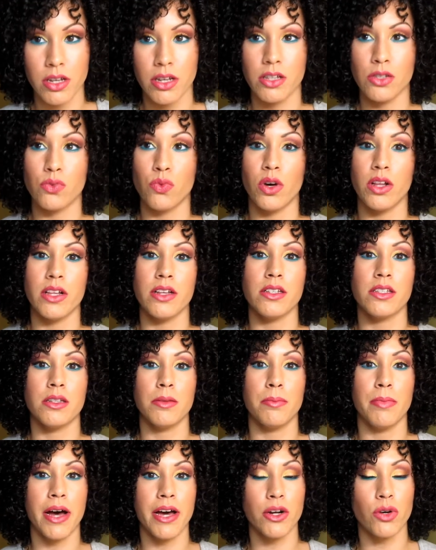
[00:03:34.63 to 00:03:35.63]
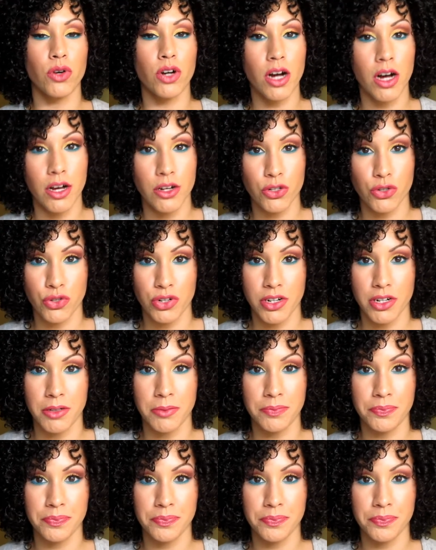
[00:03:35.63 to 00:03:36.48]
as well as the mitochondria.